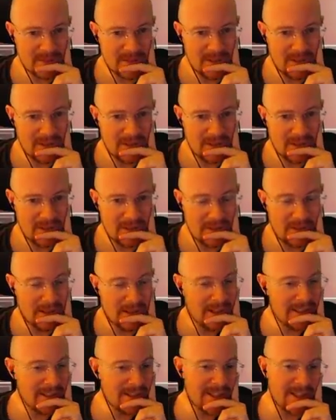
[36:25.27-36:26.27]
All
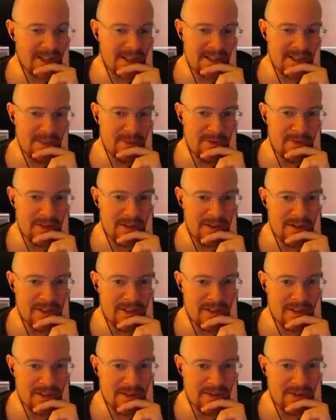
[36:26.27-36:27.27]
right, second time we've had
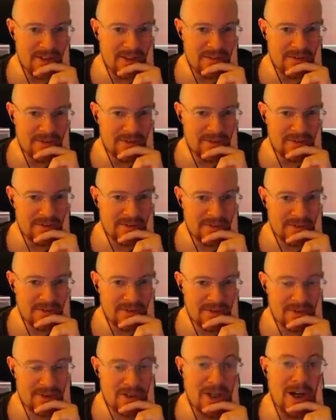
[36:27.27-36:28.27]
this event.
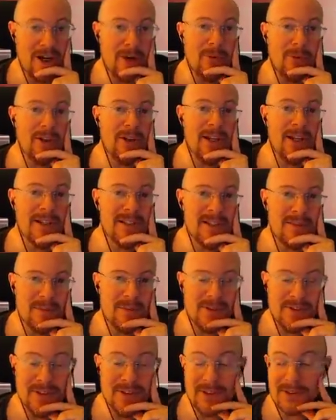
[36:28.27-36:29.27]
Double
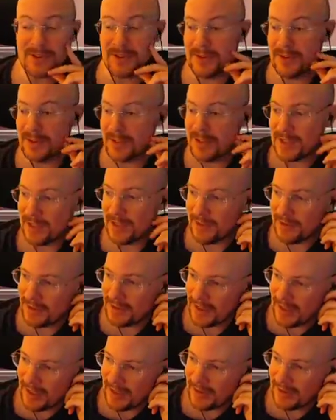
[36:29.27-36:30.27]
anti-personnel drones to sell.
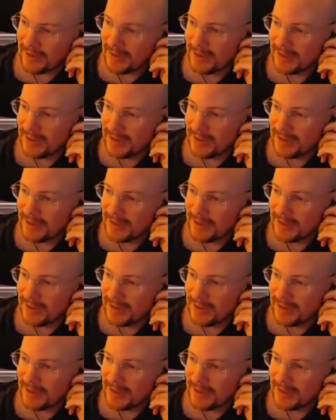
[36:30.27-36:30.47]
Okay.